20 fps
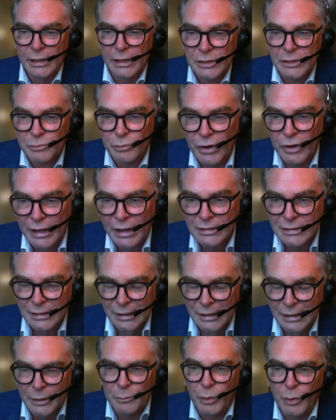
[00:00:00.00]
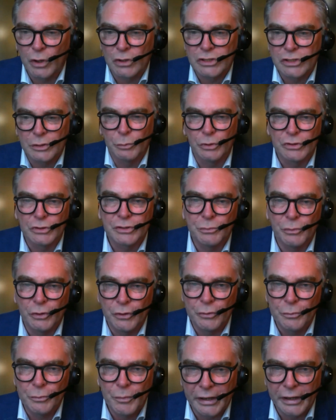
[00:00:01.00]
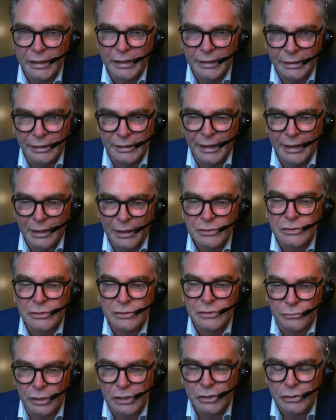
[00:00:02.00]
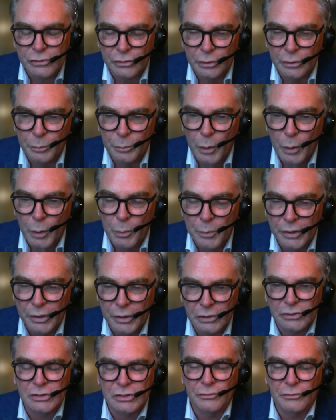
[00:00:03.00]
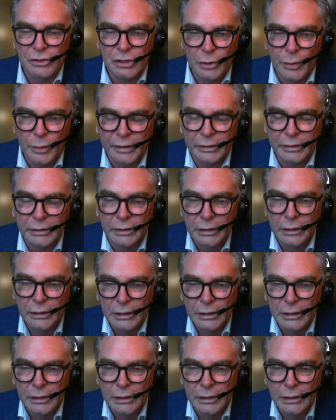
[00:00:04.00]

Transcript: practically impossible to move money in and out of Russia at the moment because of UN